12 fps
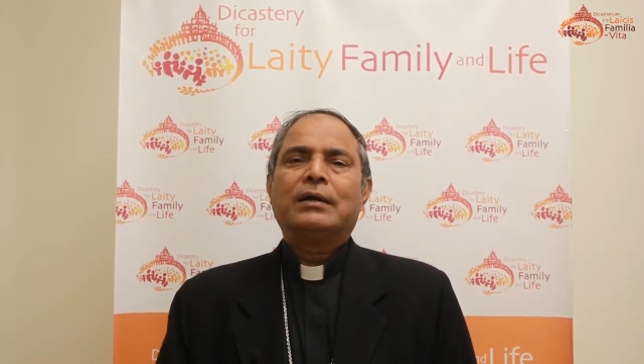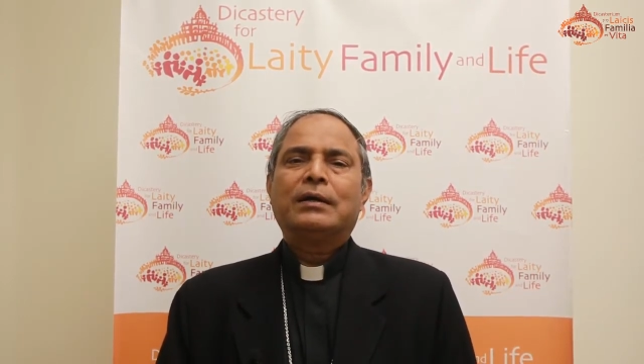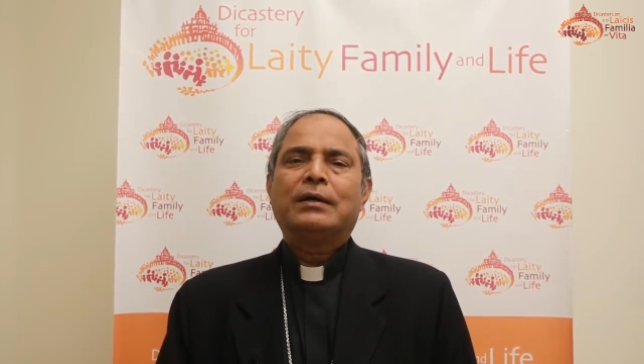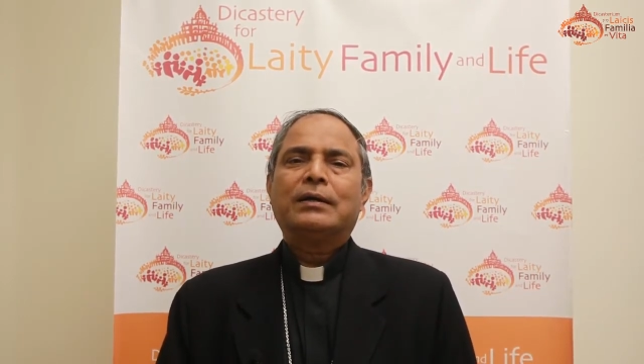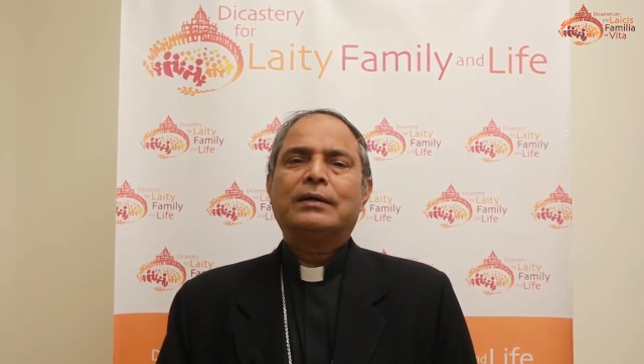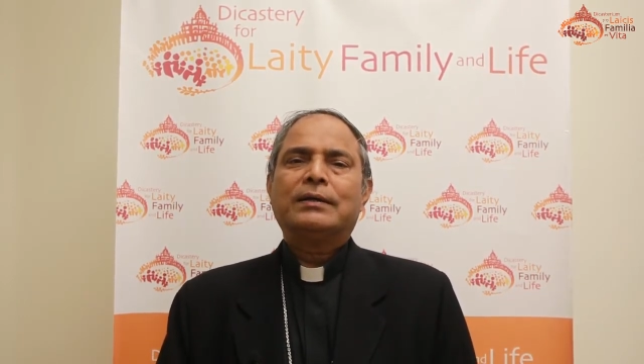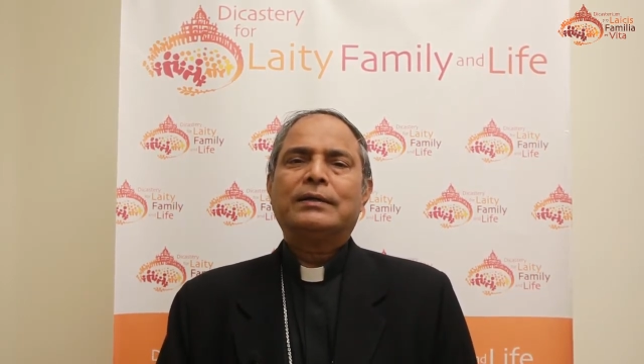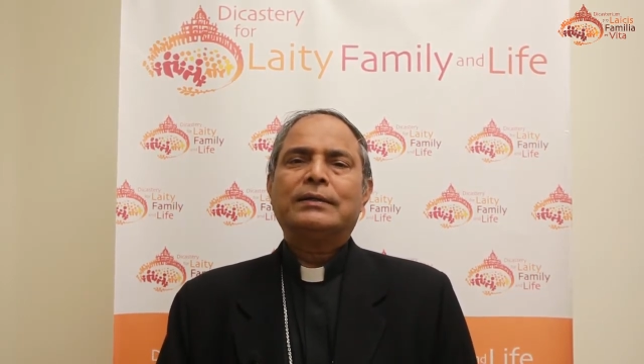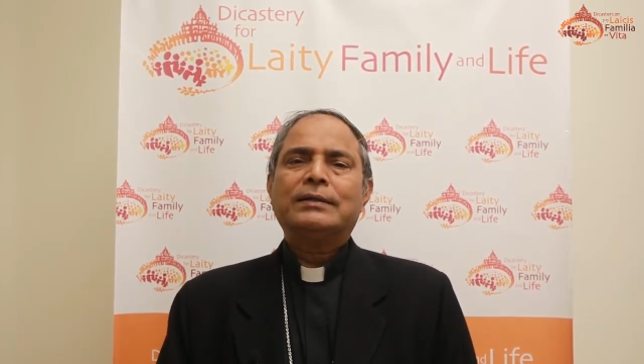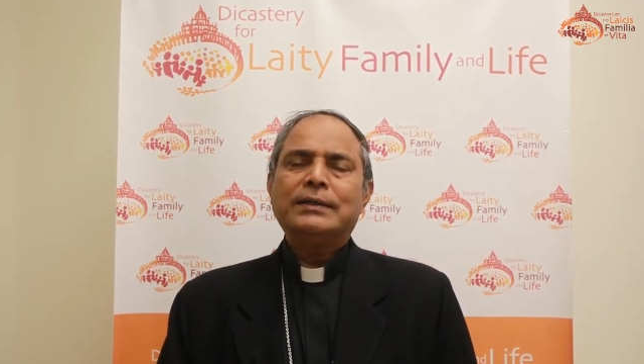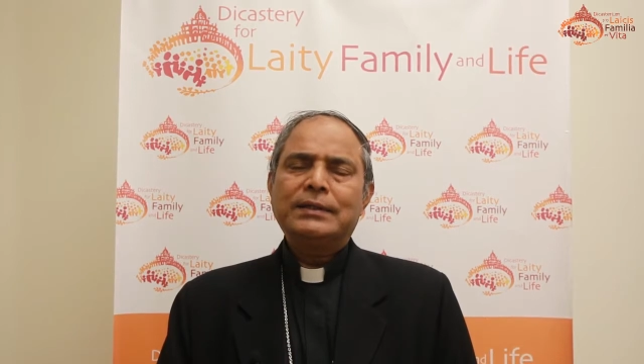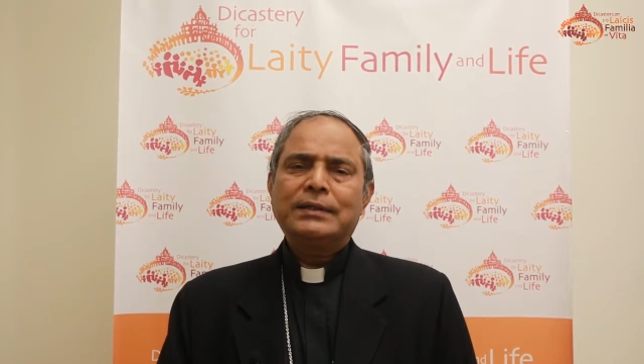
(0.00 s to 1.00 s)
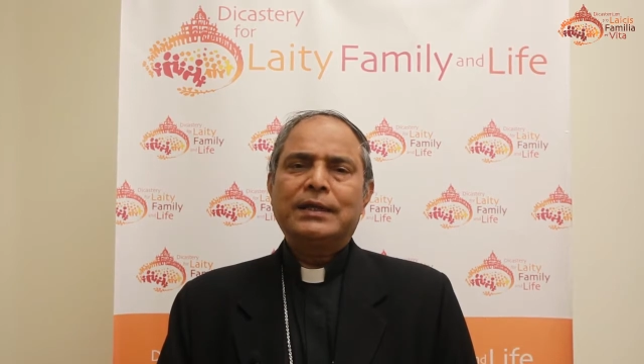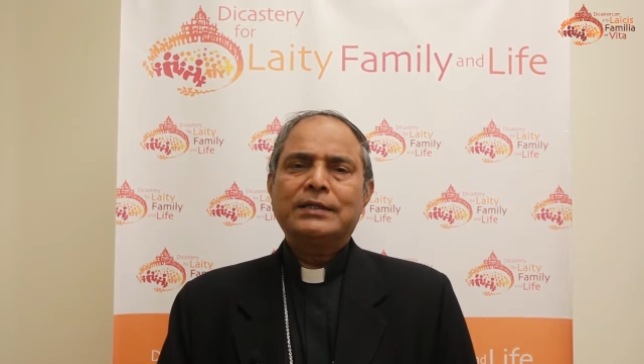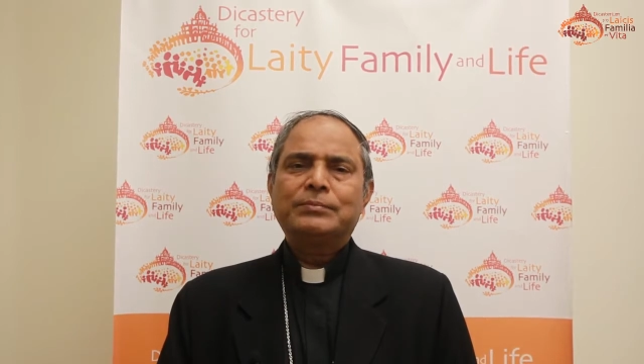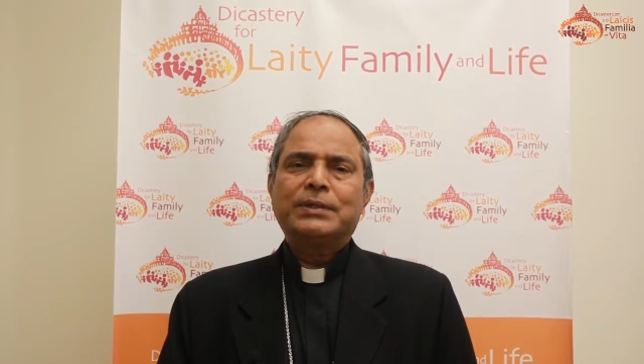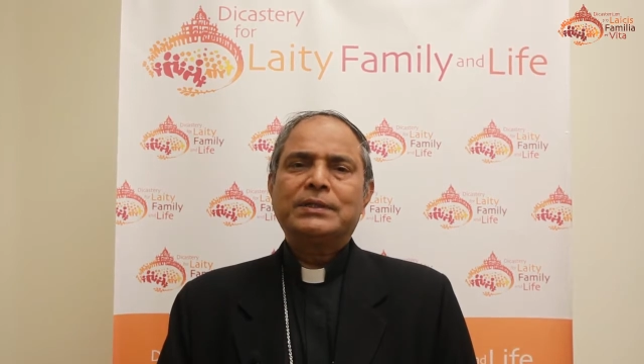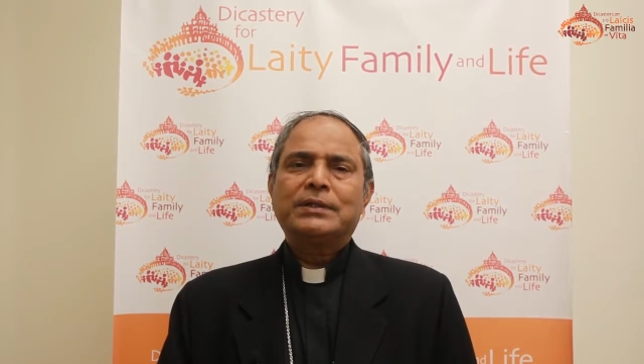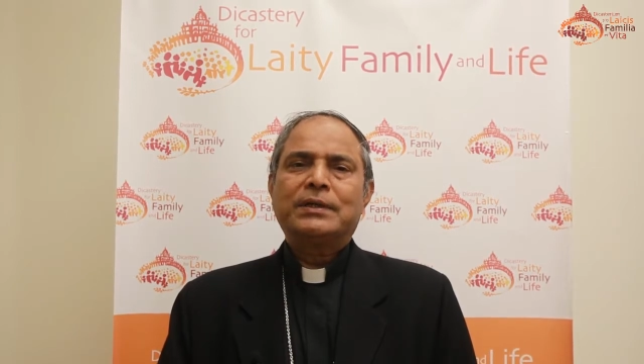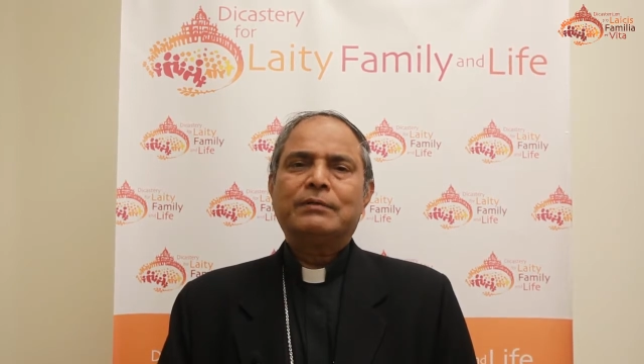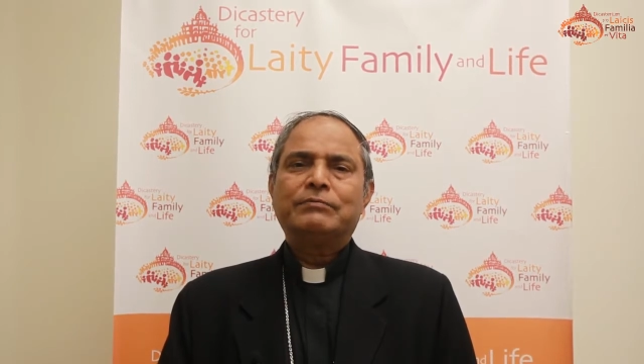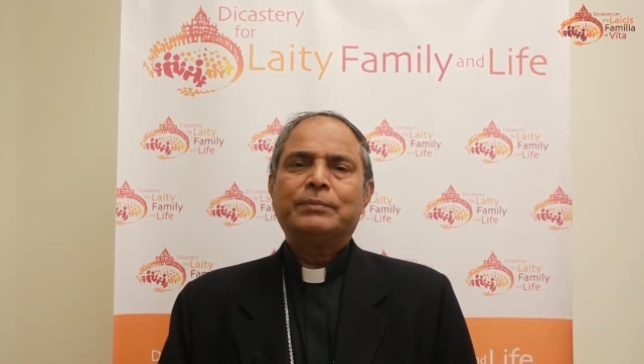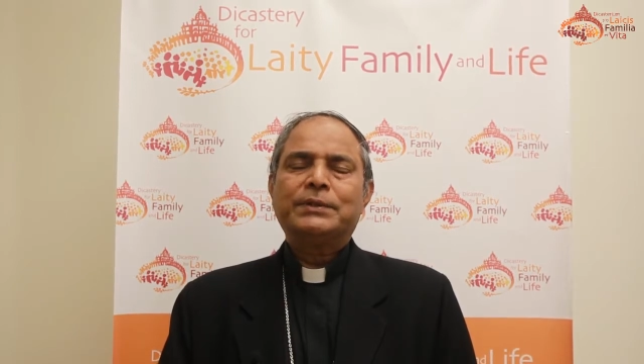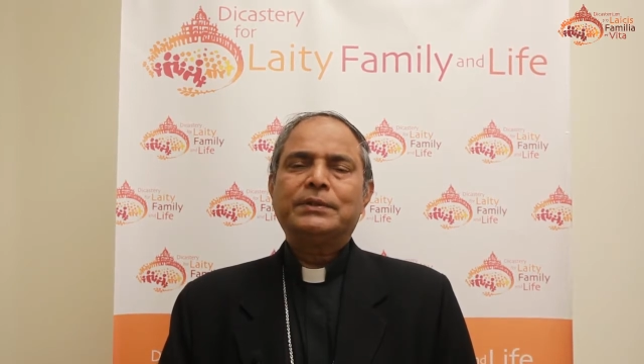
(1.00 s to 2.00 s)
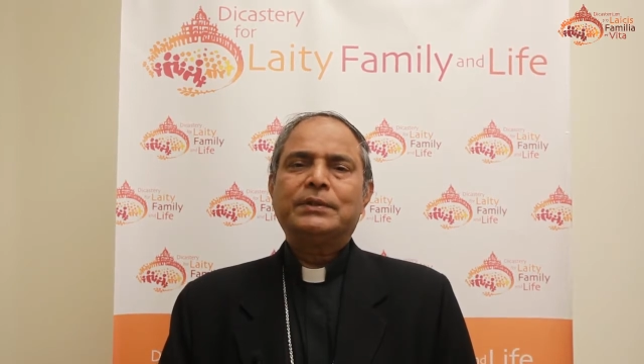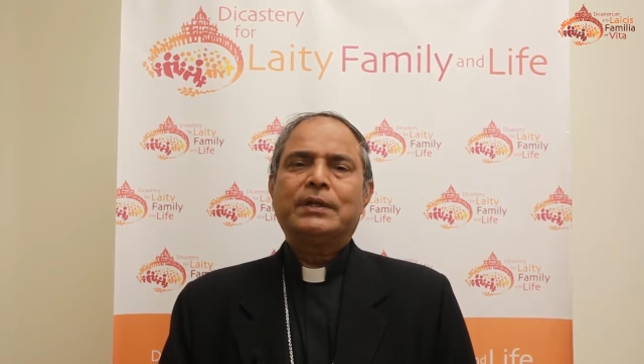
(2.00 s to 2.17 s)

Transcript: uh, legalized by the government.